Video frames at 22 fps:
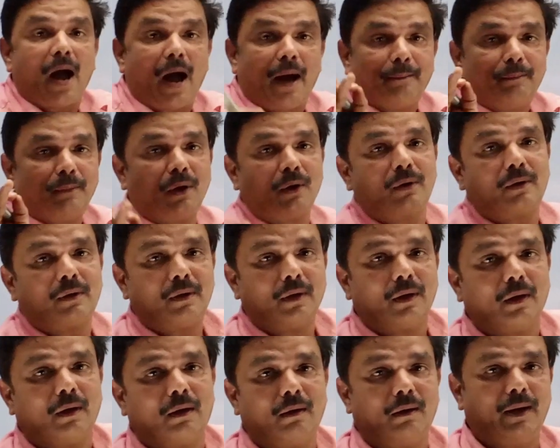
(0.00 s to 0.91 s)
I'm not
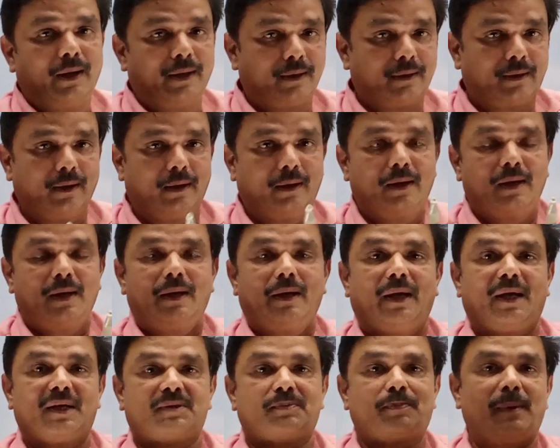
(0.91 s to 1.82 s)

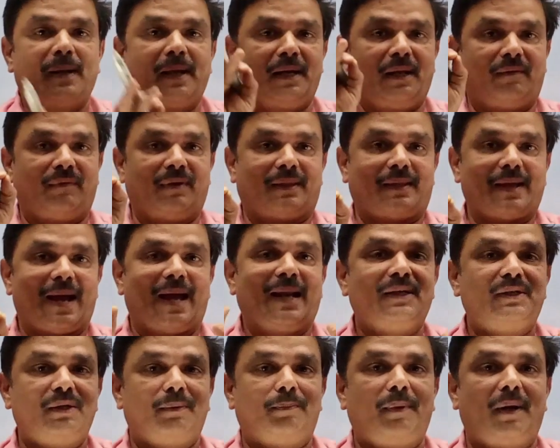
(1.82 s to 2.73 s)
explaining with
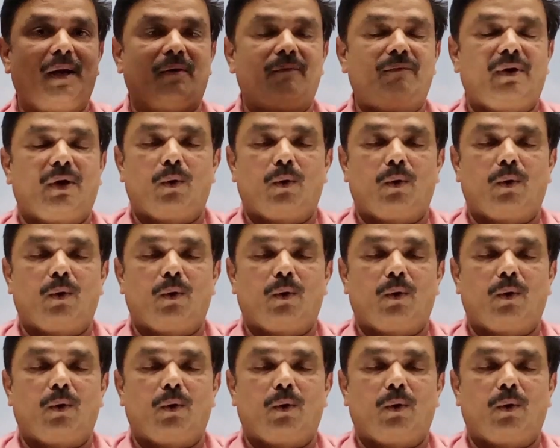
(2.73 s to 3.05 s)
algebra.